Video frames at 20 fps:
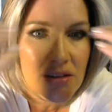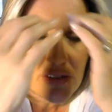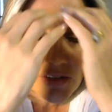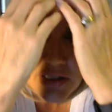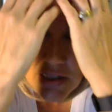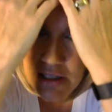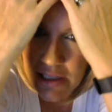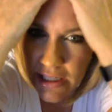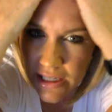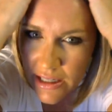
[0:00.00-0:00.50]

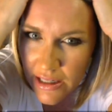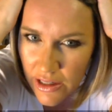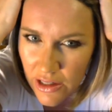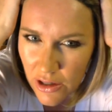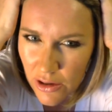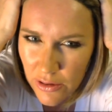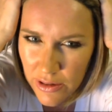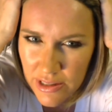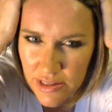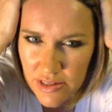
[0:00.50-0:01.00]
Really, you
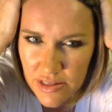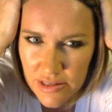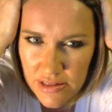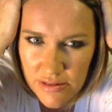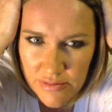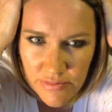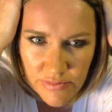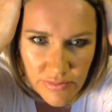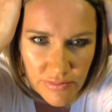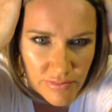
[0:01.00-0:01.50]
know,
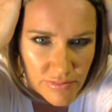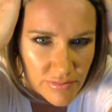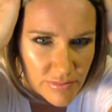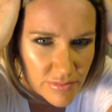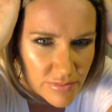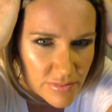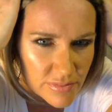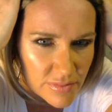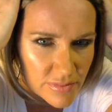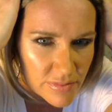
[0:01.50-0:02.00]
it's
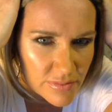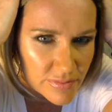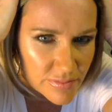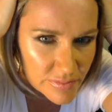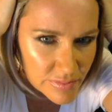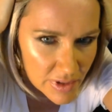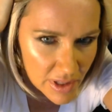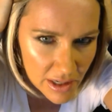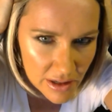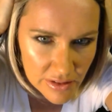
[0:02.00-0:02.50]

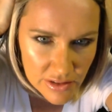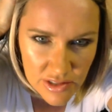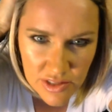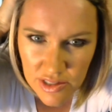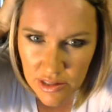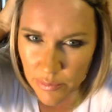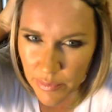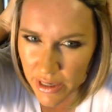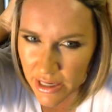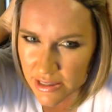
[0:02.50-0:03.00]
kind of
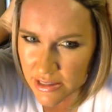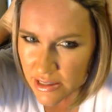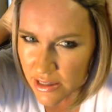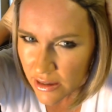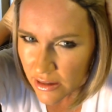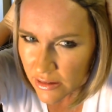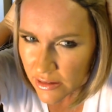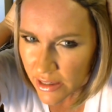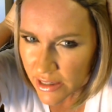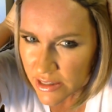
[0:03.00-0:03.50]
just a
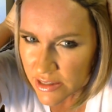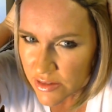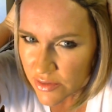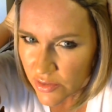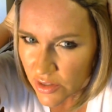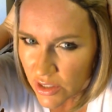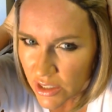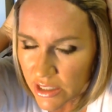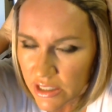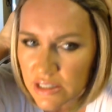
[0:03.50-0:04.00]
basic lace
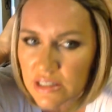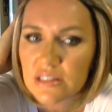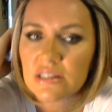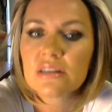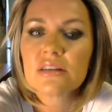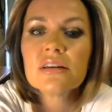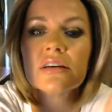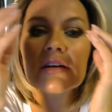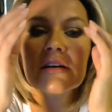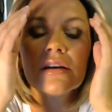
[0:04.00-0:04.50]
front.
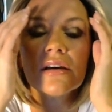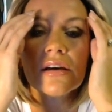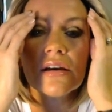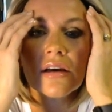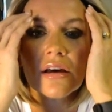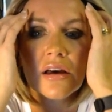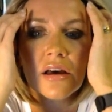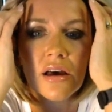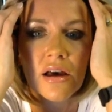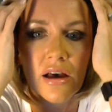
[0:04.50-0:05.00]

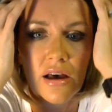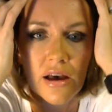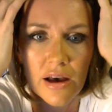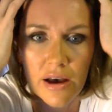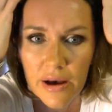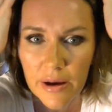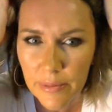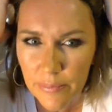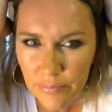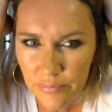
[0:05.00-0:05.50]

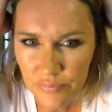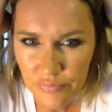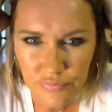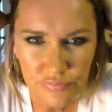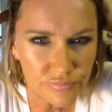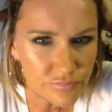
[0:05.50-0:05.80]
Um,